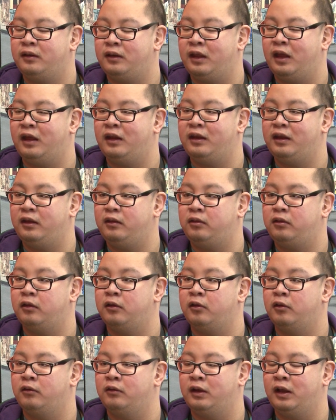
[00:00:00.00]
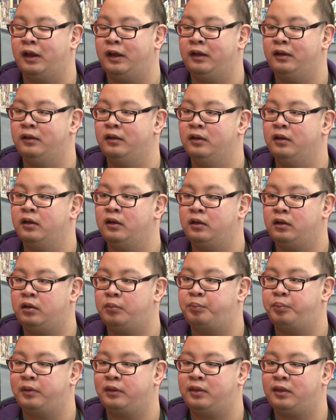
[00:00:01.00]
they need to know like
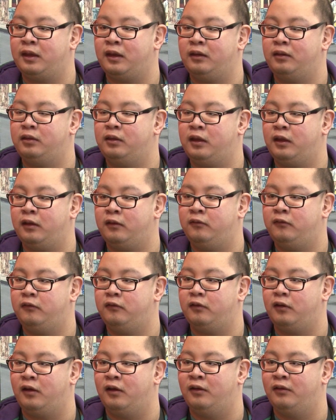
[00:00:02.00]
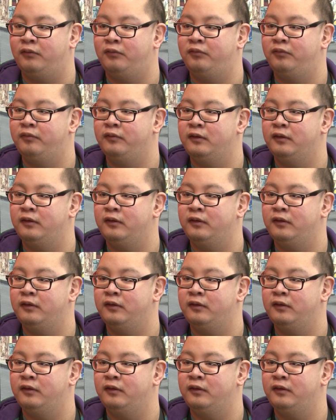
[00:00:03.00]
the percentage of